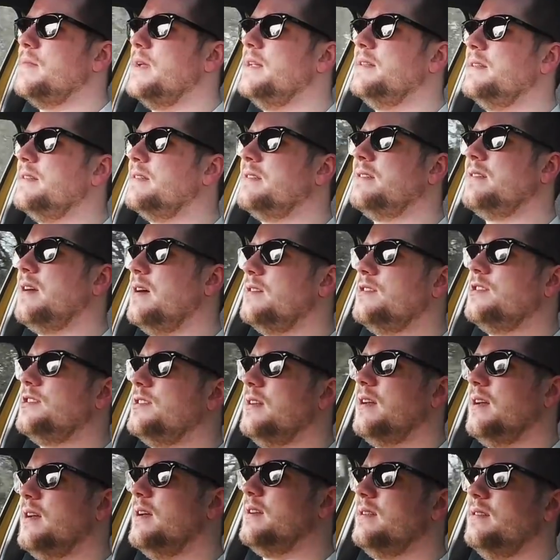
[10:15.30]
in such
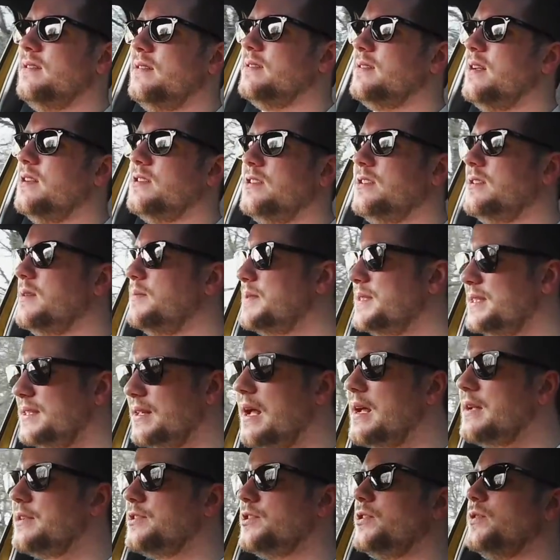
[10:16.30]
a
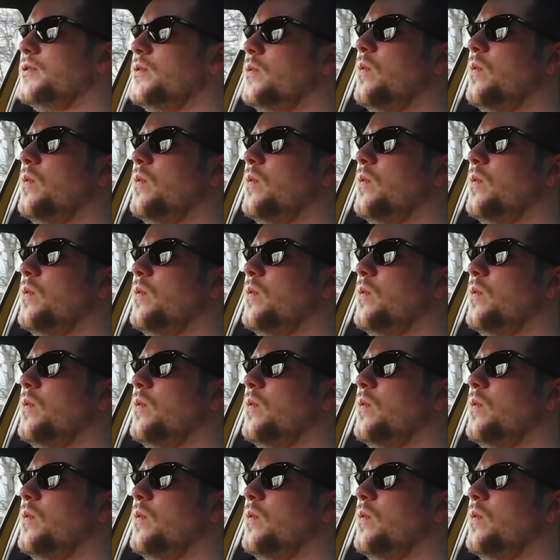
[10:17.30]
substantial